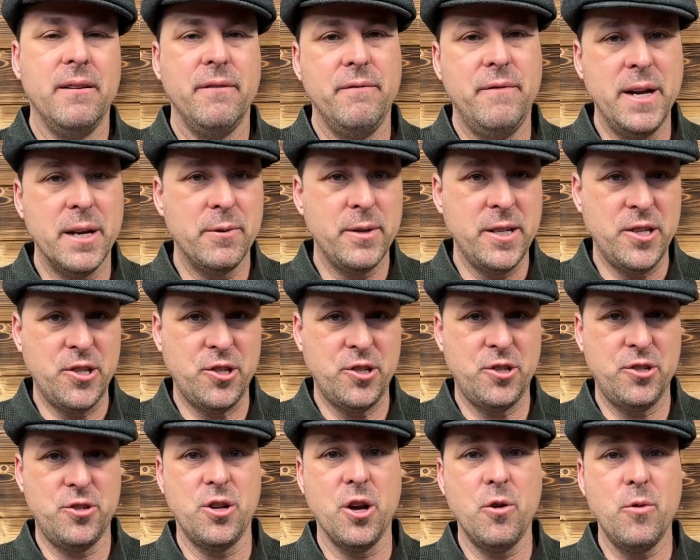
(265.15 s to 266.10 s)
very
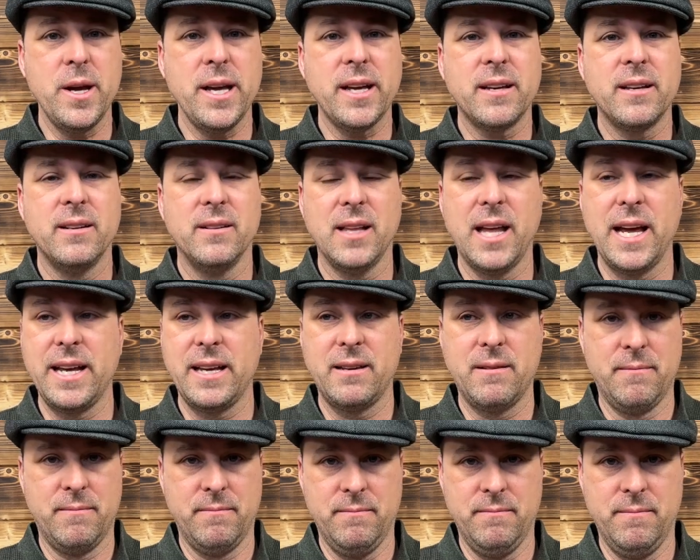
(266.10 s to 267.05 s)
stoic, like
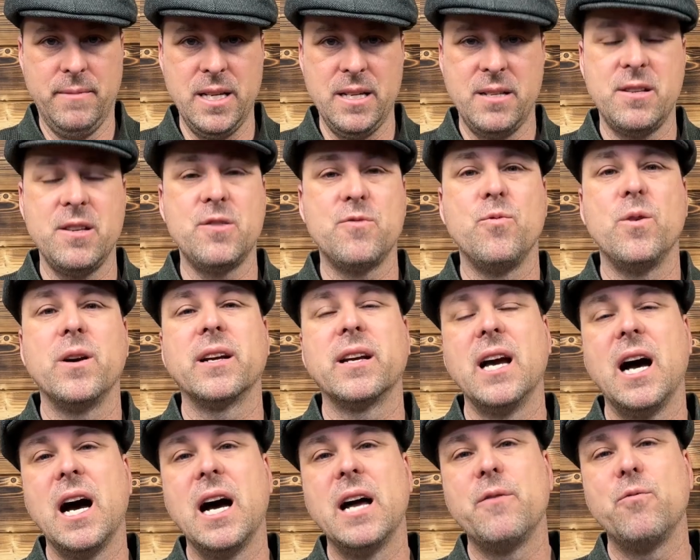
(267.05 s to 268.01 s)
this is what
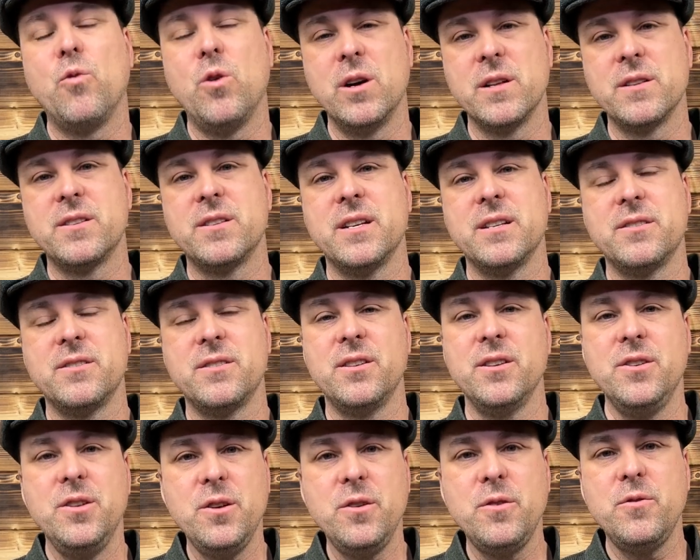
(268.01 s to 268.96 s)
God wants us
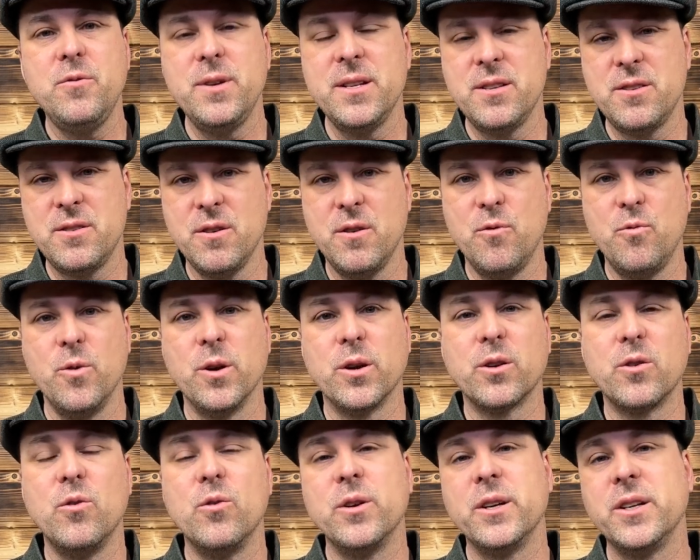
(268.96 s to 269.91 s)
to do, and so we're
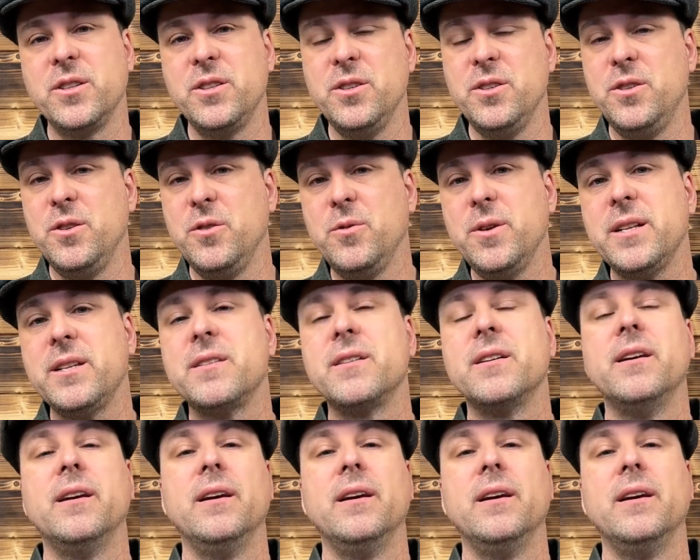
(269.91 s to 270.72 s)
going to do it.